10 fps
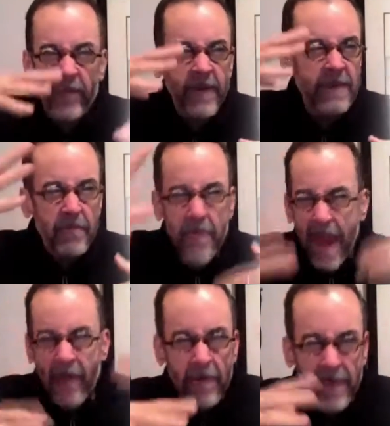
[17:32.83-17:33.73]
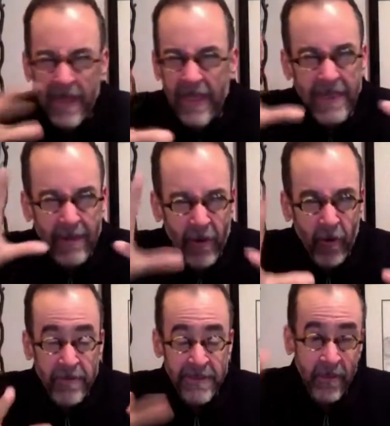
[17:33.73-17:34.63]
these paramilitary
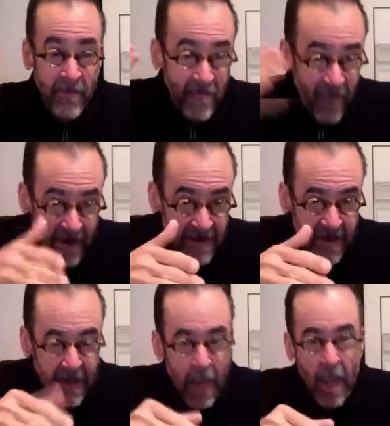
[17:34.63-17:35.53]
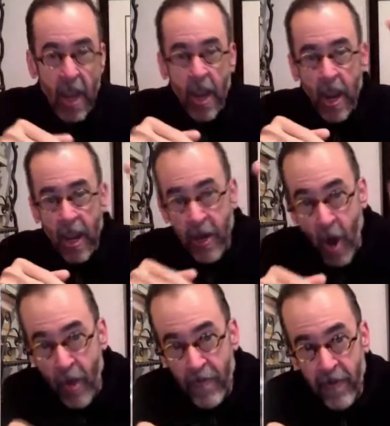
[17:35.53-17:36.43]
groups that were funded
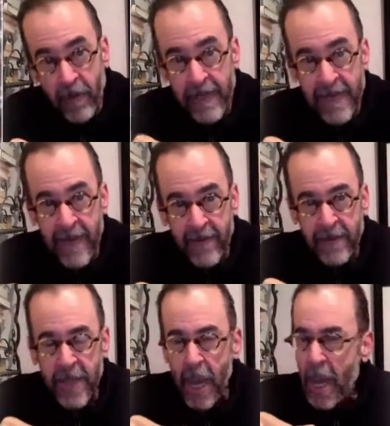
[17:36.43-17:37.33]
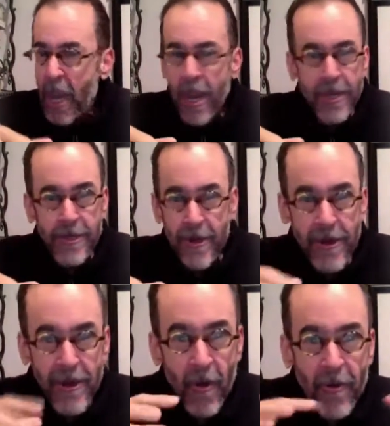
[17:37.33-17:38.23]
covertly and others. You
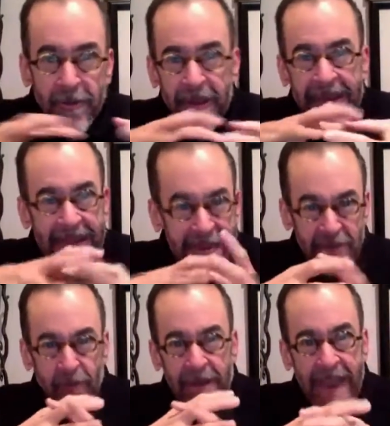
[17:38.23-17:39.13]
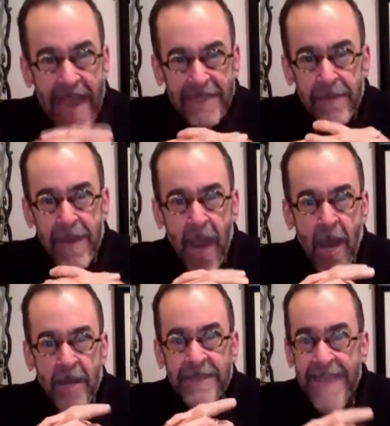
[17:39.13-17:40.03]
know, the history has to be
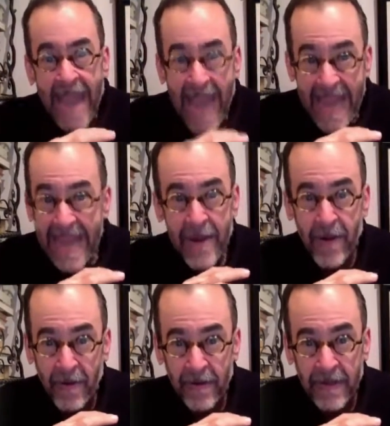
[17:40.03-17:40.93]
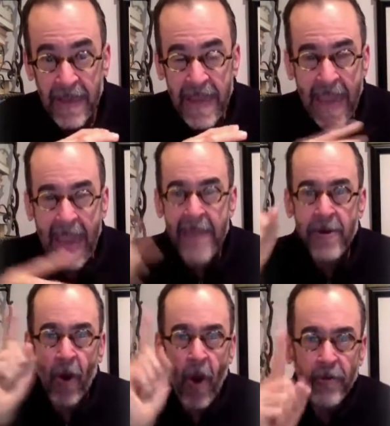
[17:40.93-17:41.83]
untangled. And you're
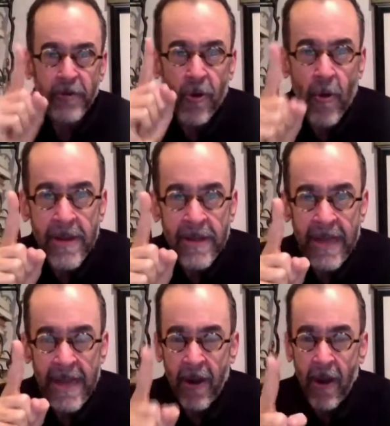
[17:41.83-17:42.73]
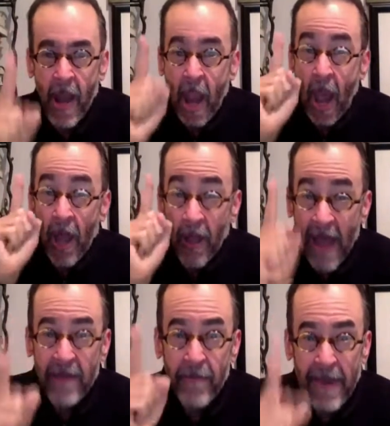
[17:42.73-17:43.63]
also going to hear a lot
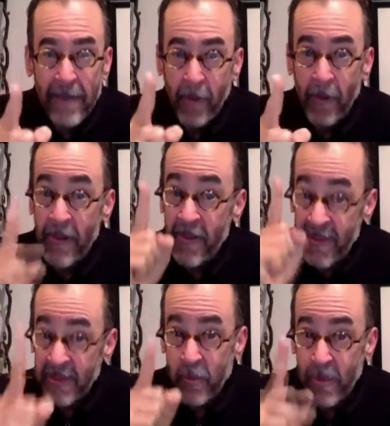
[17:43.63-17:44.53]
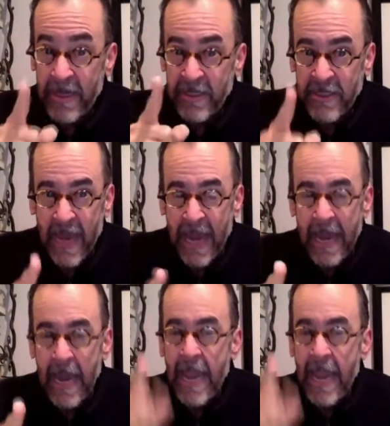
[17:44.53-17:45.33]
of people this week say,